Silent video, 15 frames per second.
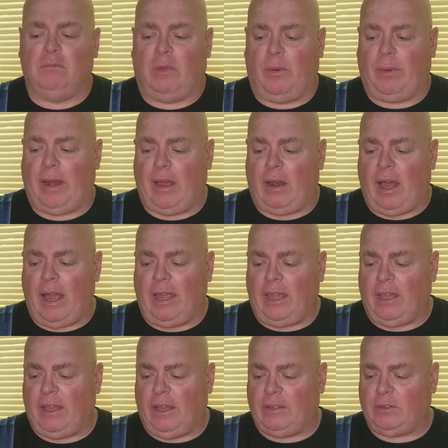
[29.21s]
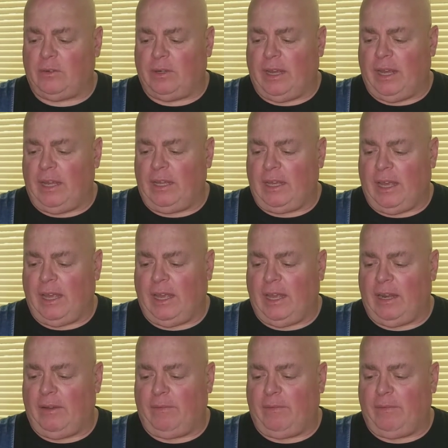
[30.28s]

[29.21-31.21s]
I went out hiking yesterday and I